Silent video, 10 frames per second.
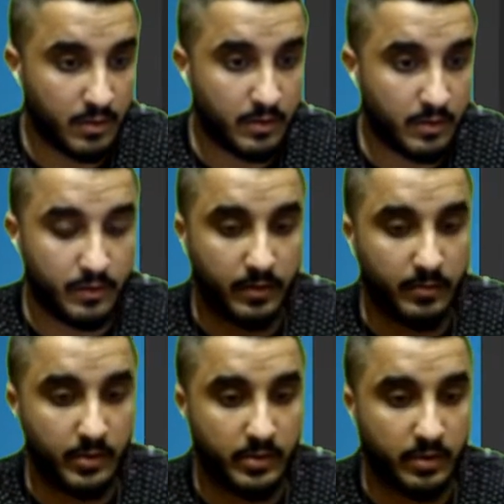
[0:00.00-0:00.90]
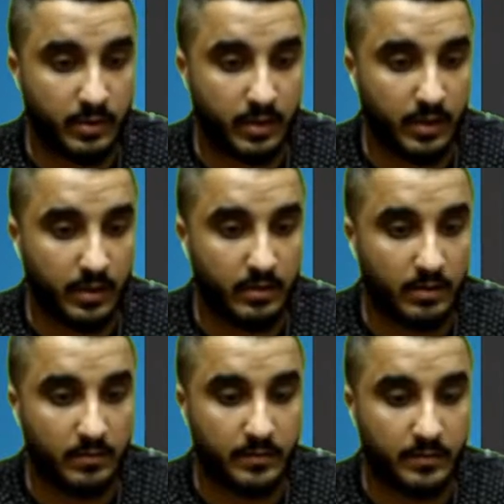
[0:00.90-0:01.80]
Yep, it's the dot.
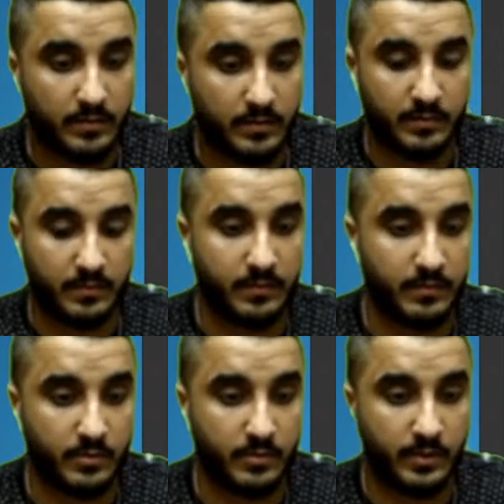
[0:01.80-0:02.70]
Sweet.